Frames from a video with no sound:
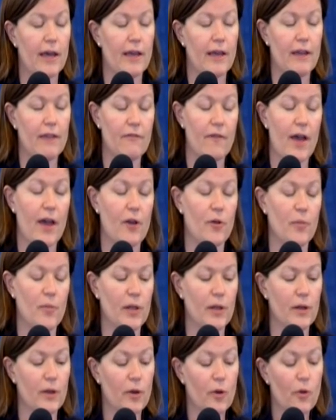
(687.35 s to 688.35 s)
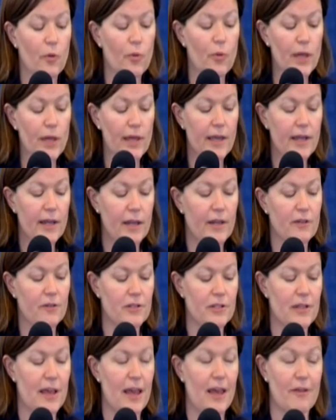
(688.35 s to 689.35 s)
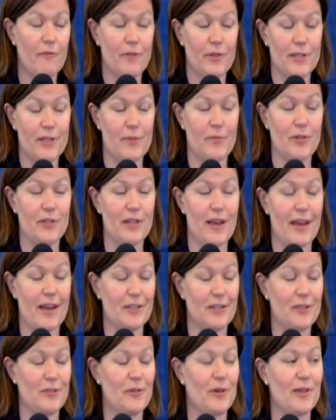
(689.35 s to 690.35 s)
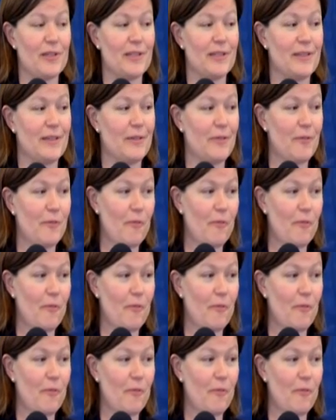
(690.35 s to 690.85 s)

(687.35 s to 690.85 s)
environment. We can understand when someone talks to us